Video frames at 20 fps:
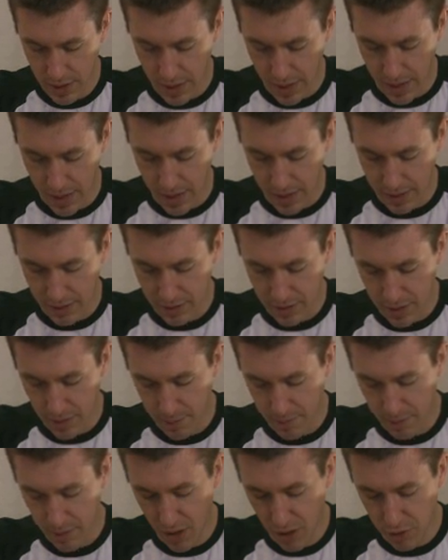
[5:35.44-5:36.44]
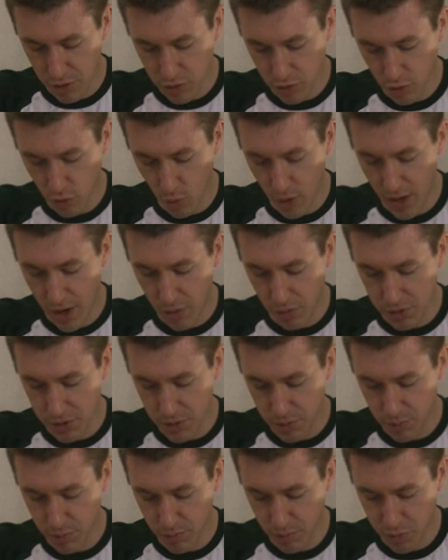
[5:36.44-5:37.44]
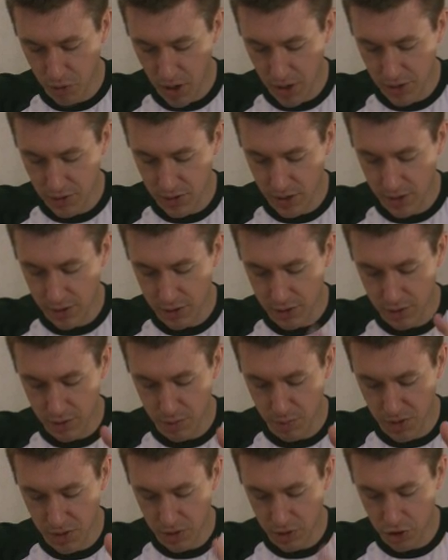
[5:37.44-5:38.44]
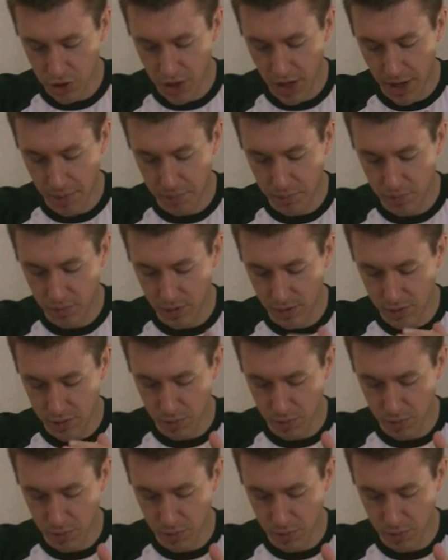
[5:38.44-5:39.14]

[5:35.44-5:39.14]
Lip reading: And also the way it was processed, it's been chopped,